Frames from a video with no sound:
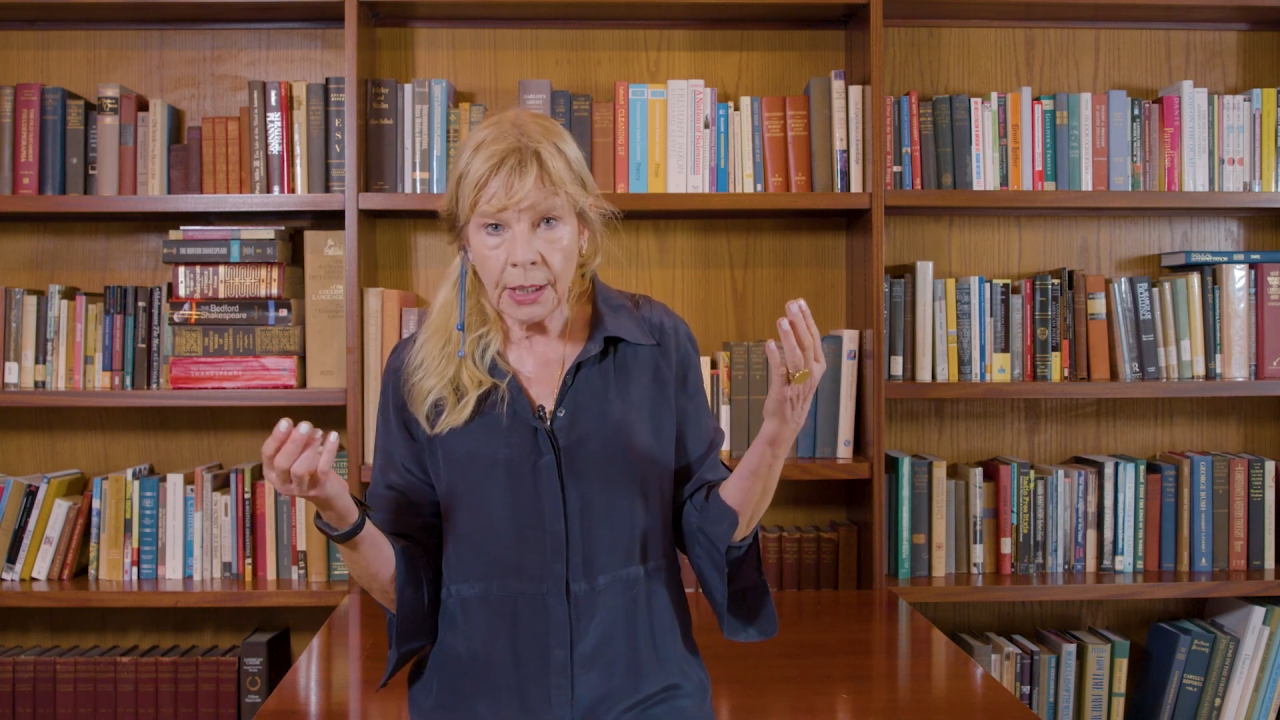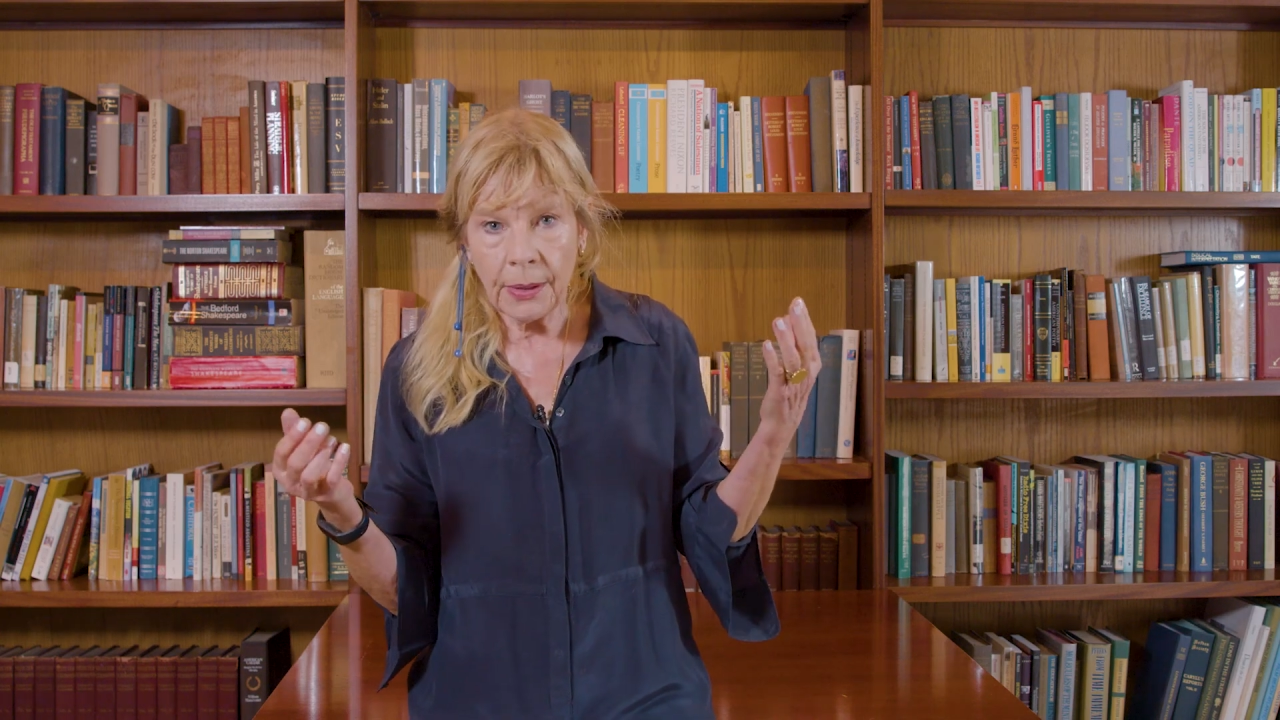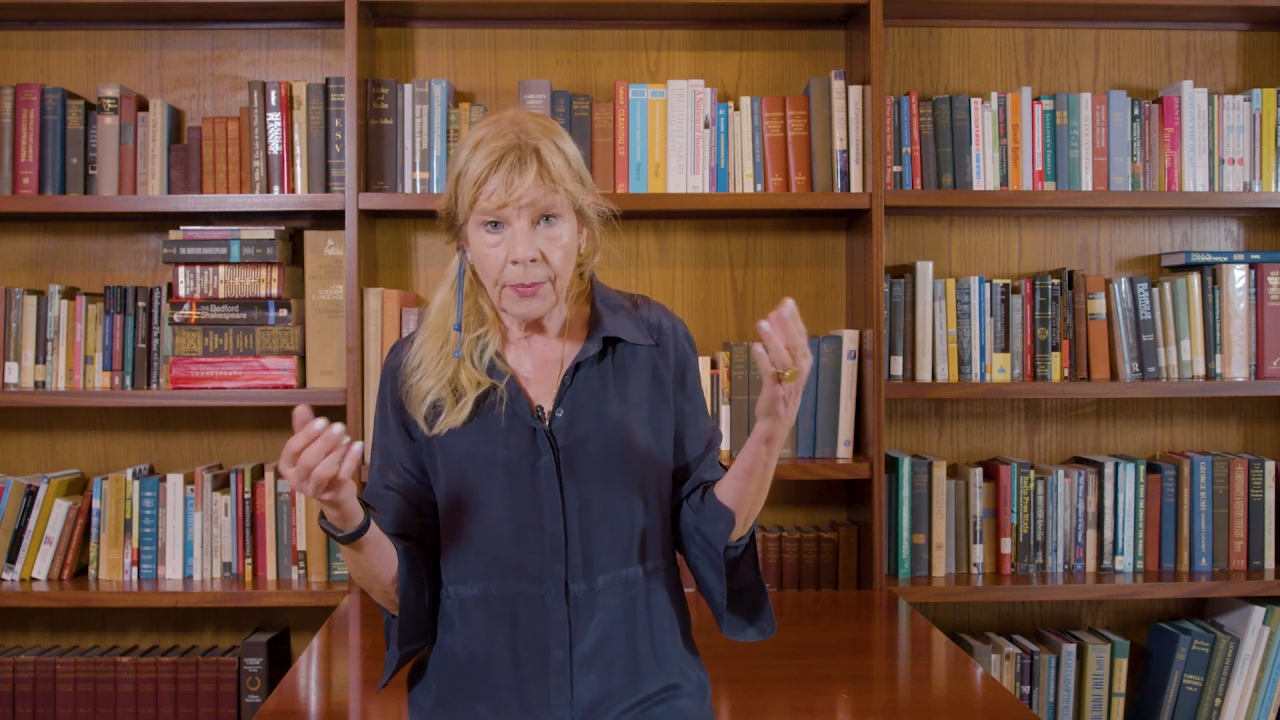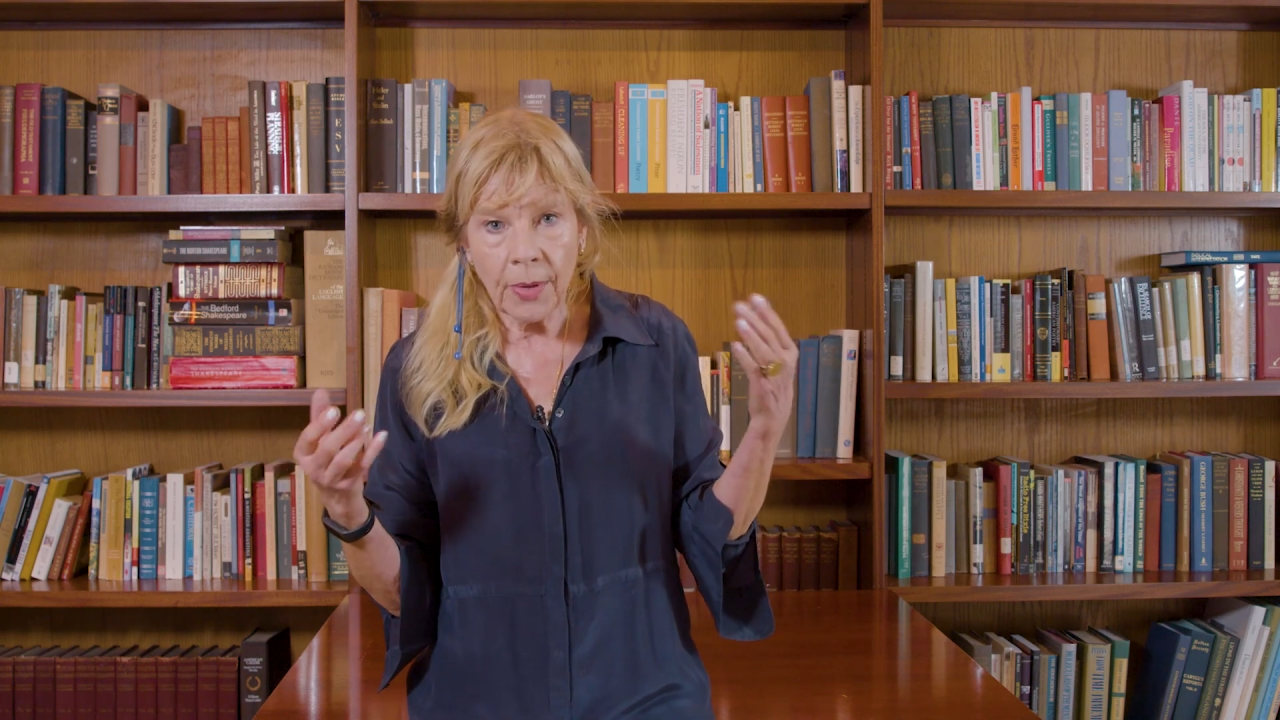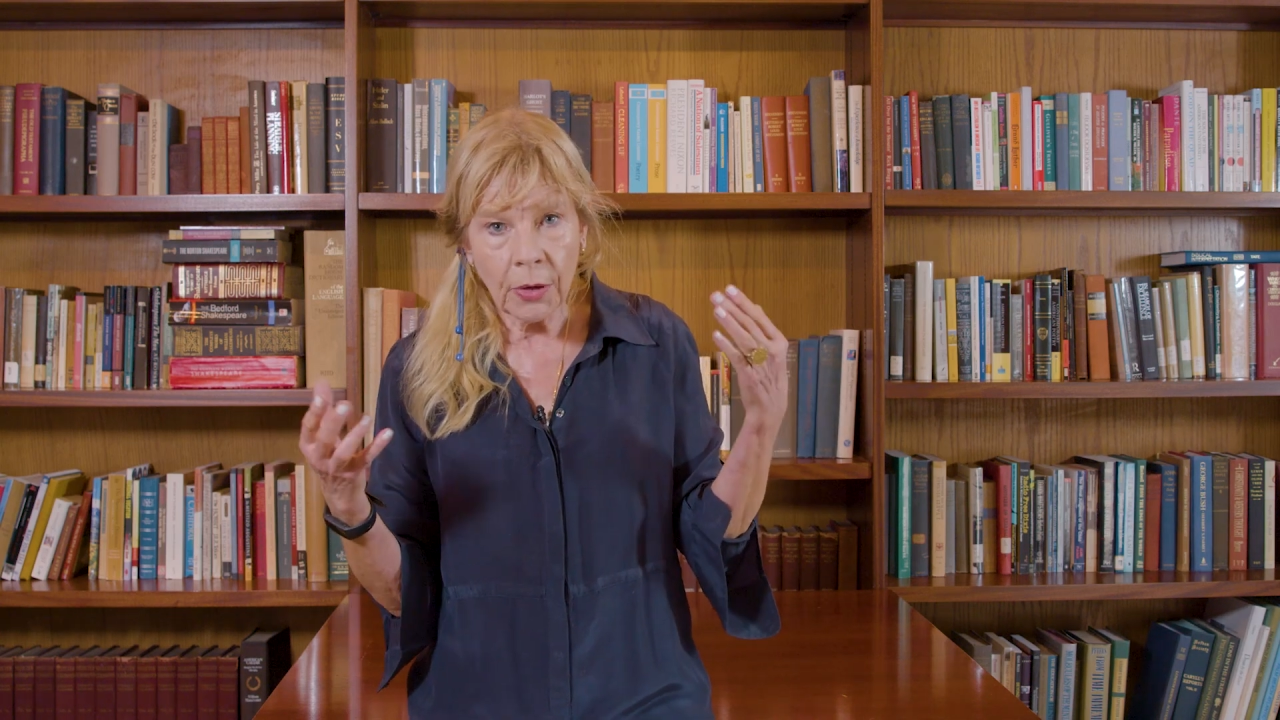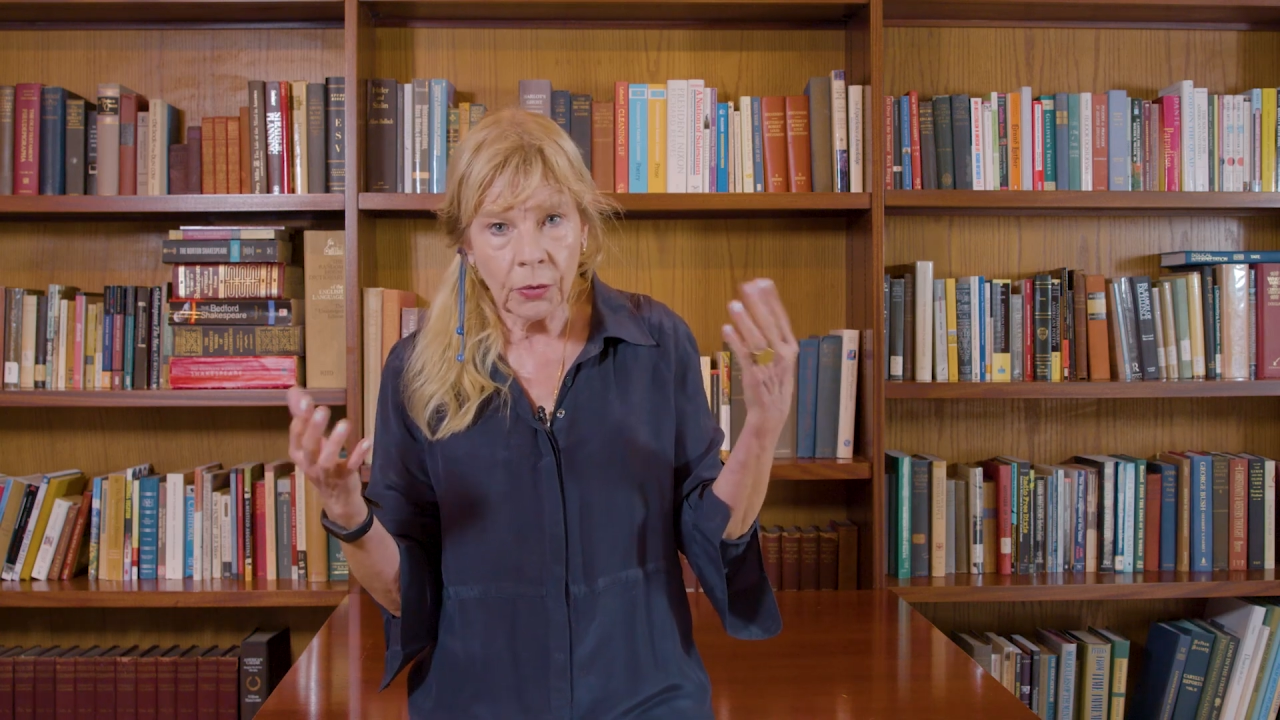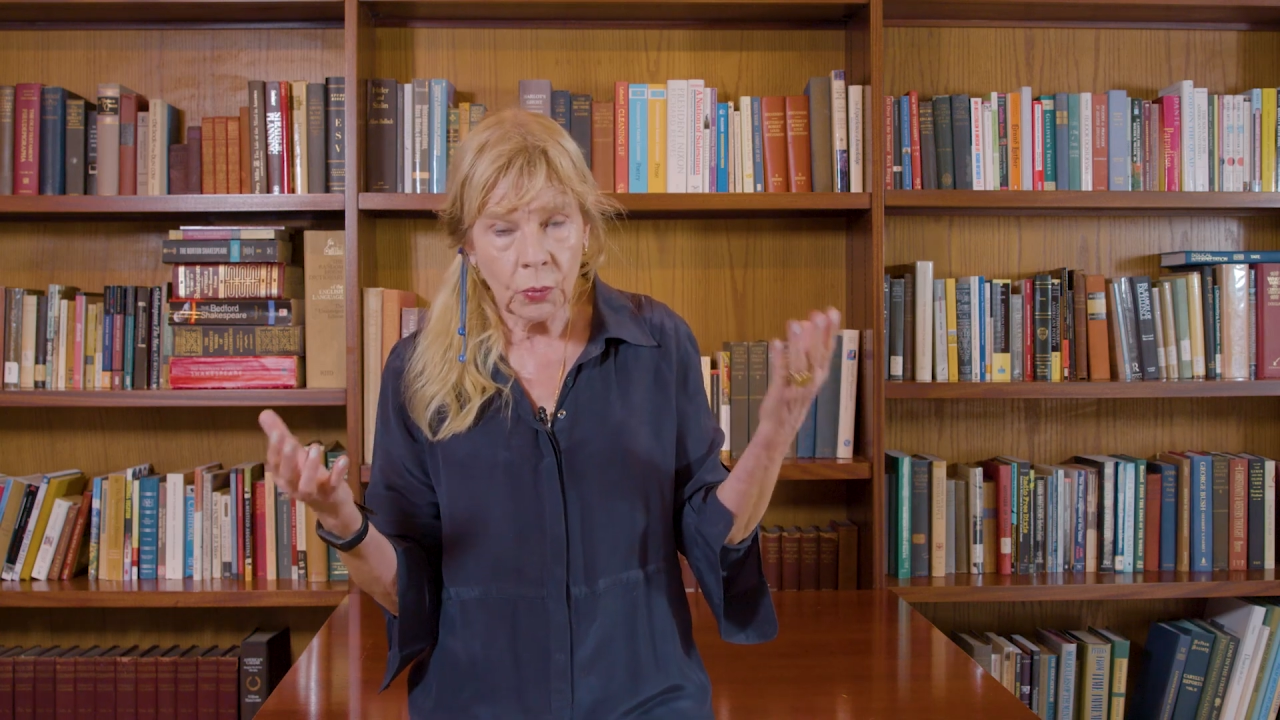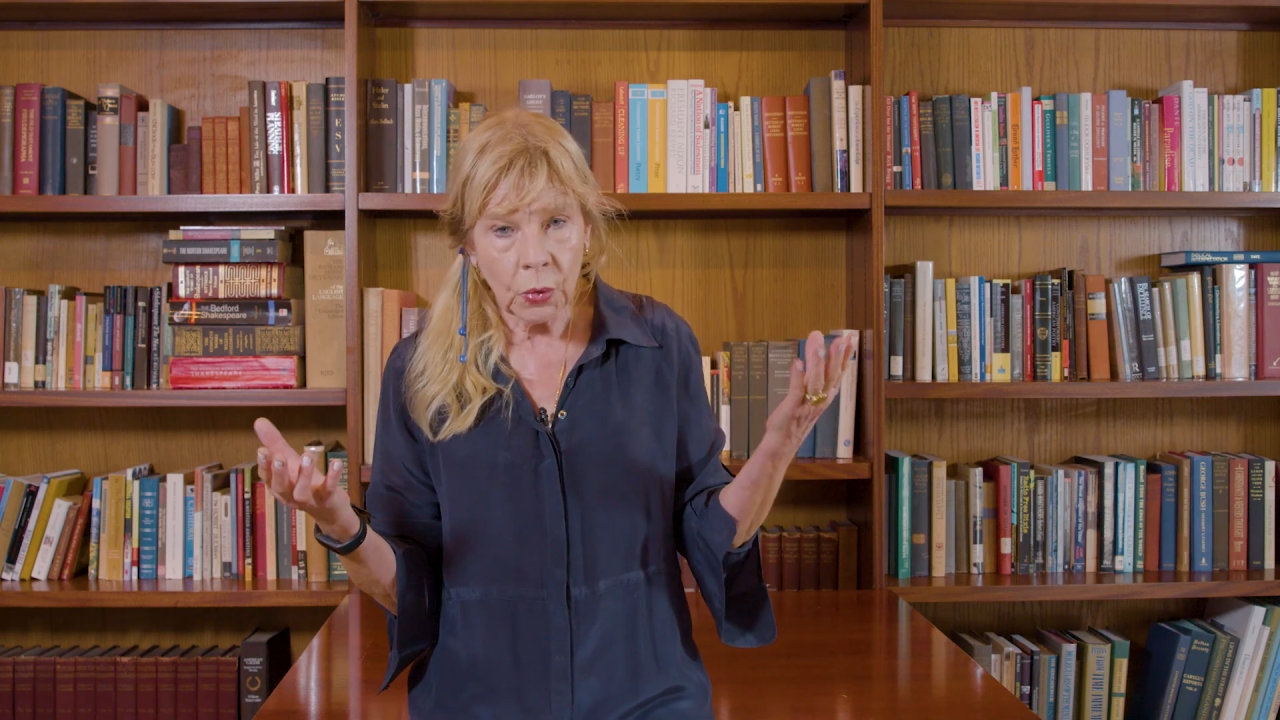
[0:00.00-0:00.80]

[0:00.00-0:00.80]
in the modern